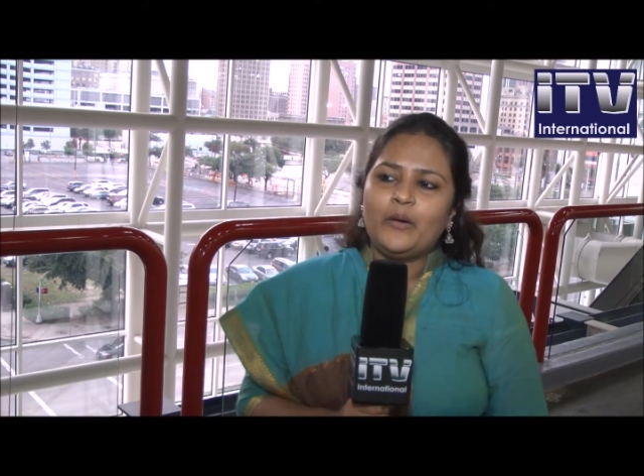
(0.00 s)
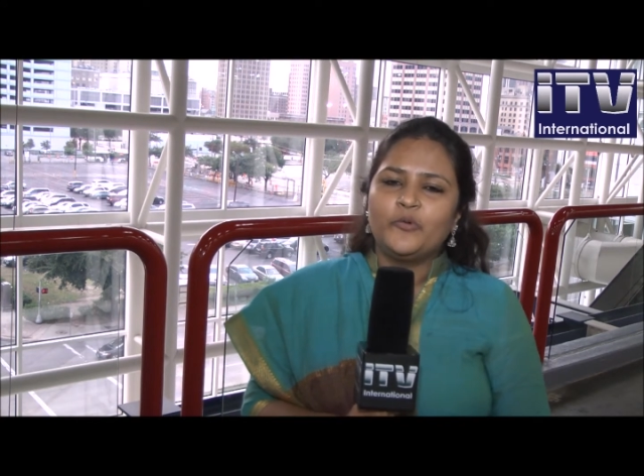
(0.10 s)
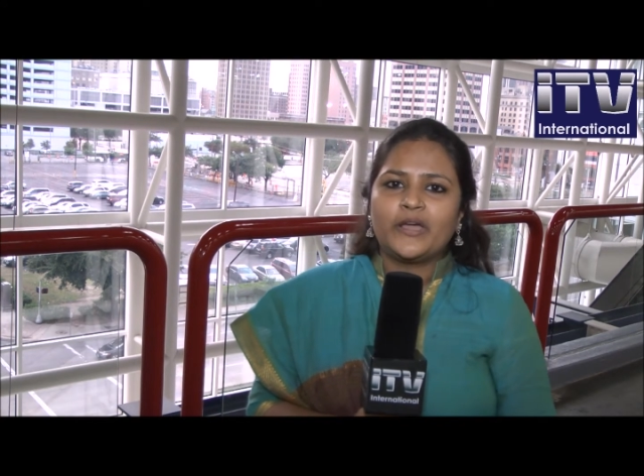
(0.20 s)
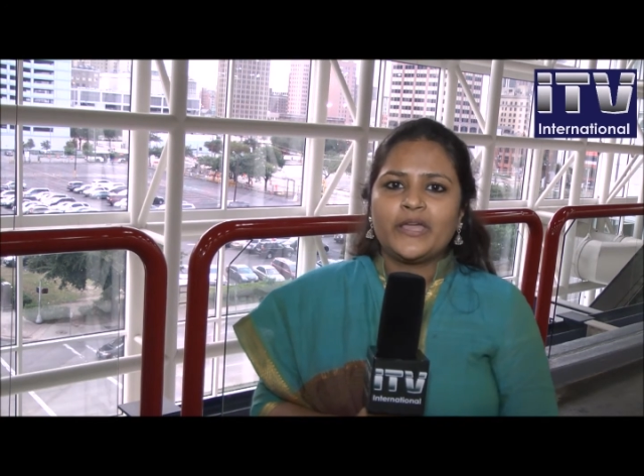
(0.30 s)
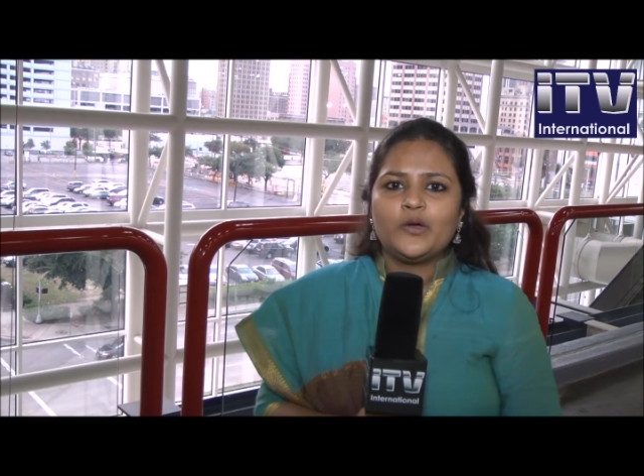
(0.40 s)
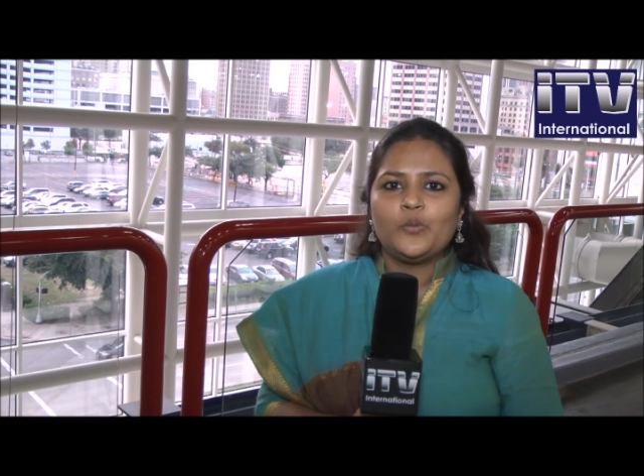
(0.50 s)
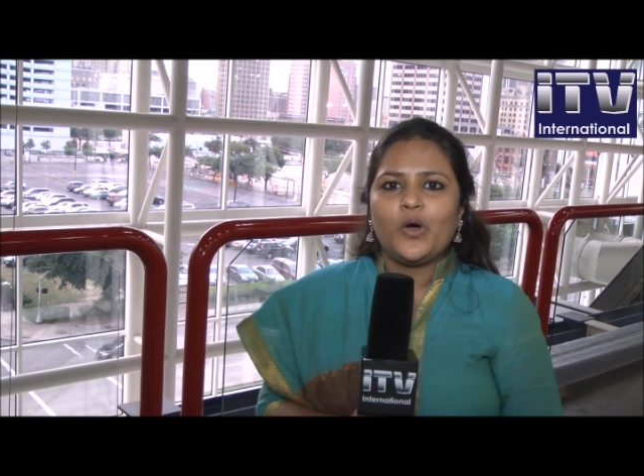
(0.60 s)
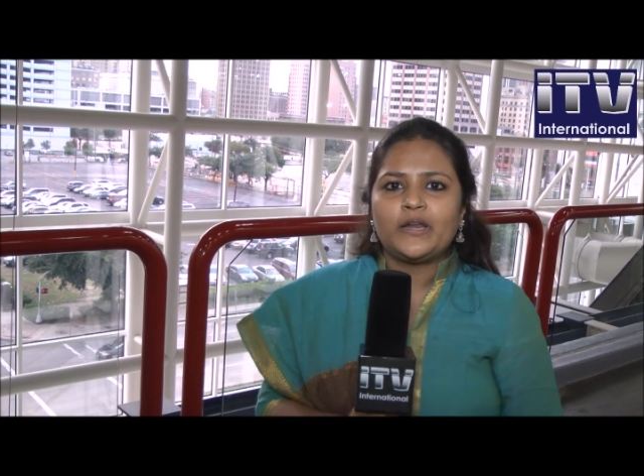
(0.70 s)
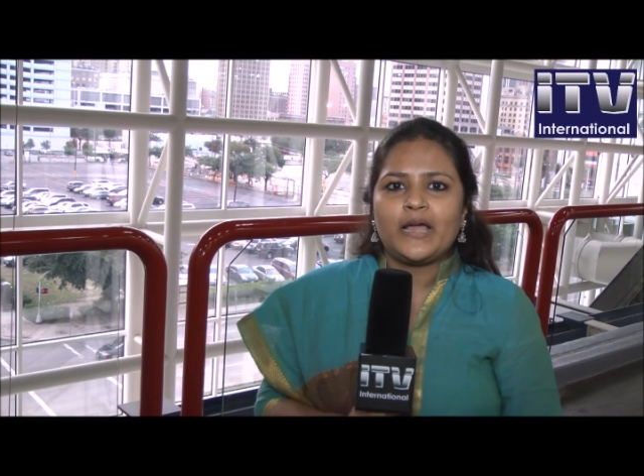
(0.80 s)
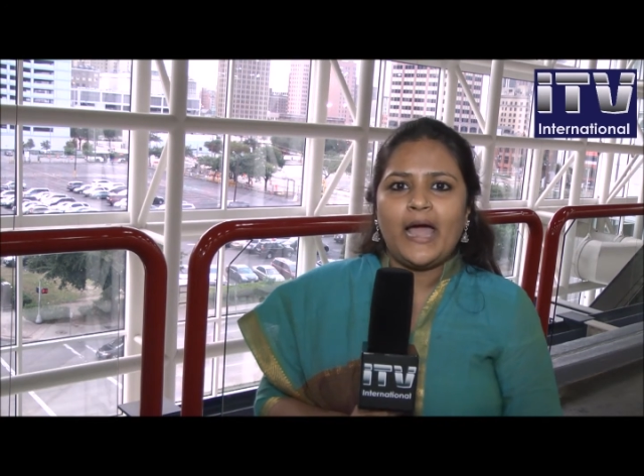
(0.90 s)
I'm working on
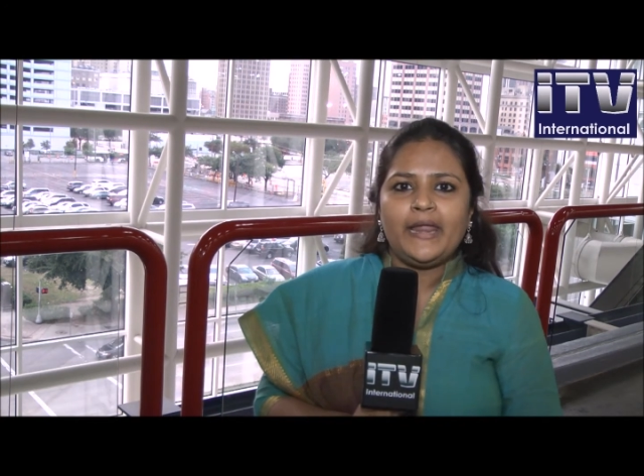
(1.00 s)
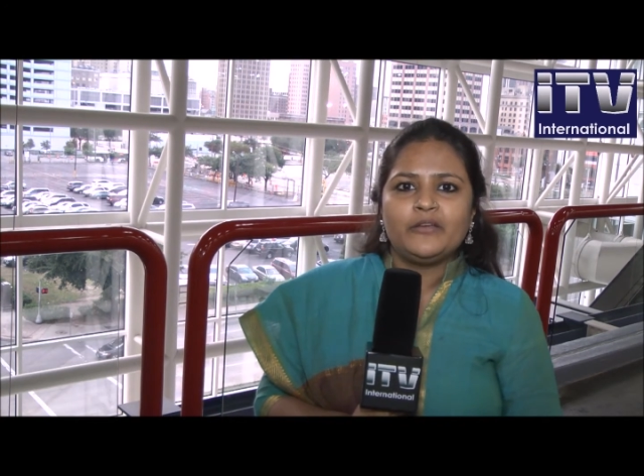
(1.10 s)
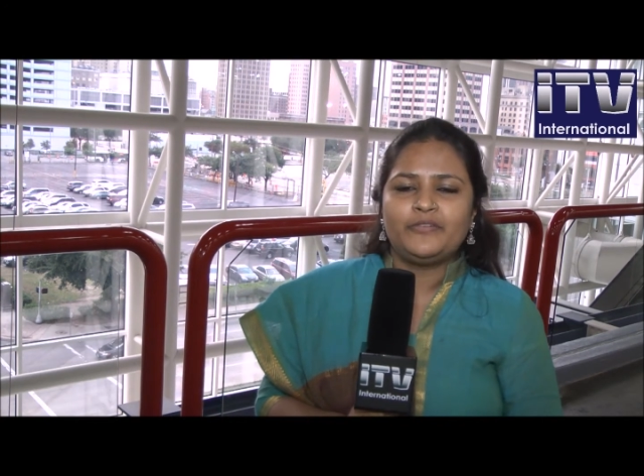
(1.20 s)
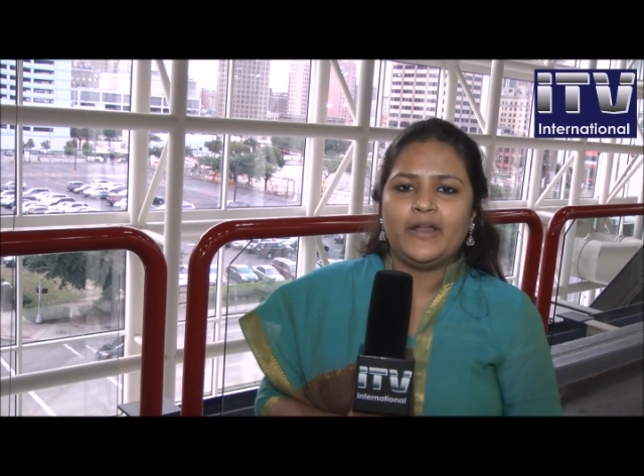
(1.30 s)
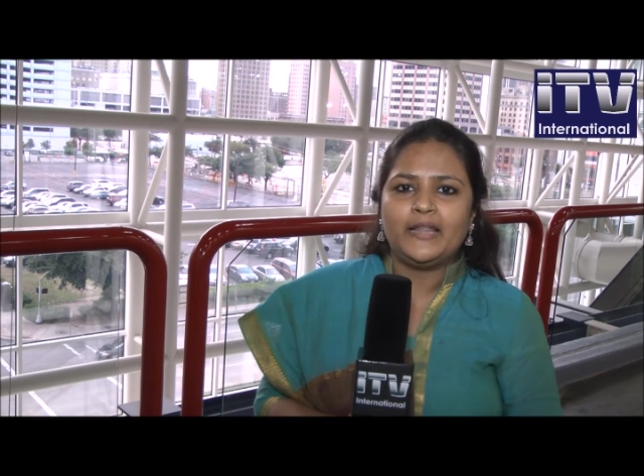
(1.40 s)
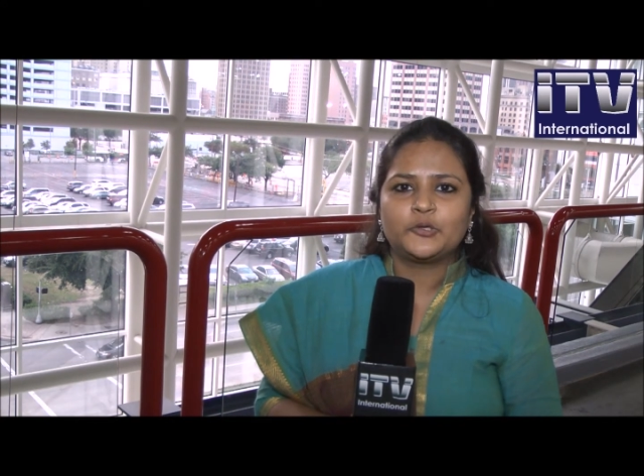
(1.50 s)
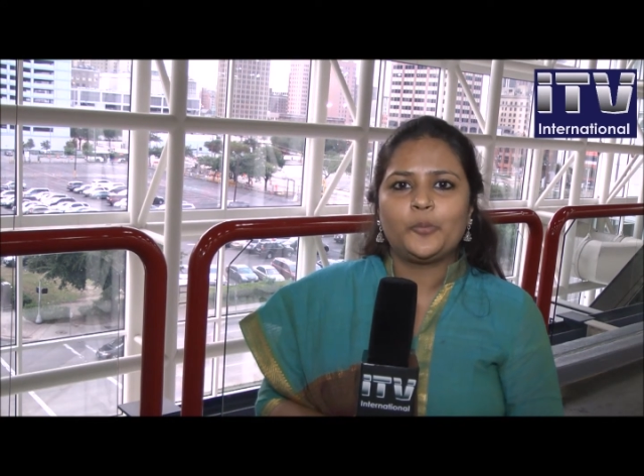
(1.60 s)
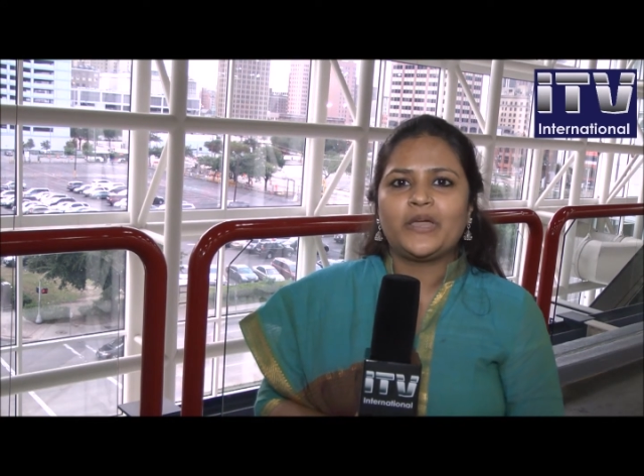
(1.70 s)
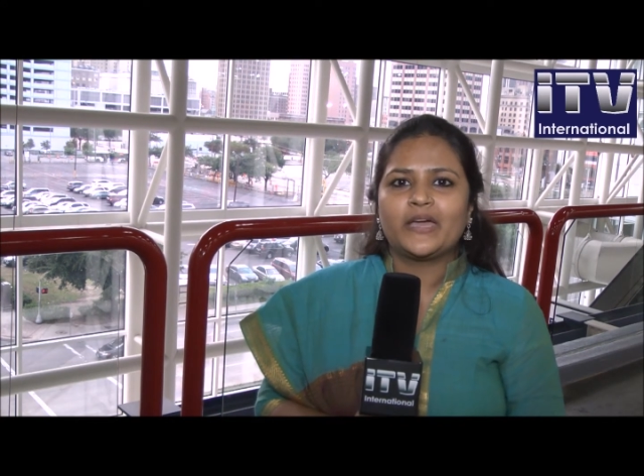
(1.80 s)
what kind of philanthropic